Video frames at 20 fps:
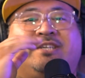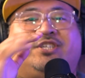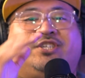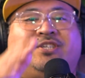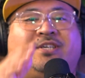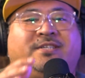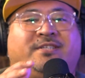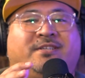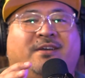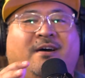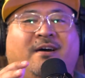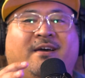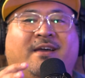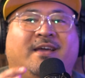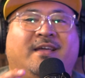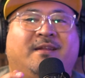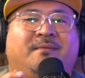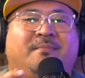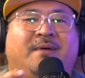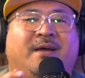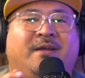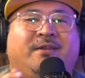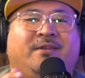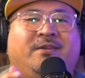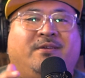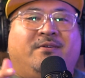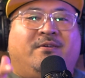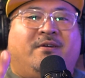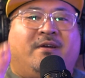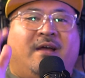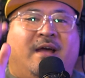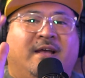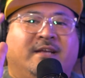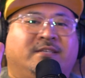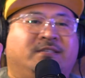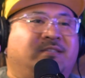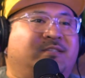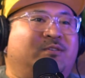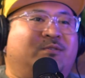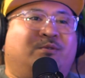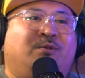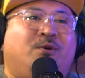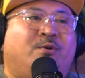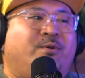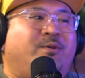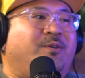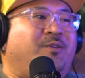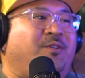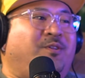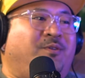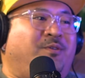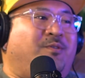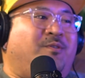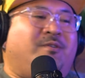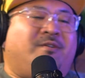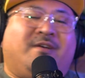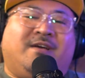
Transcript: shit talking about New York. I still go to New York.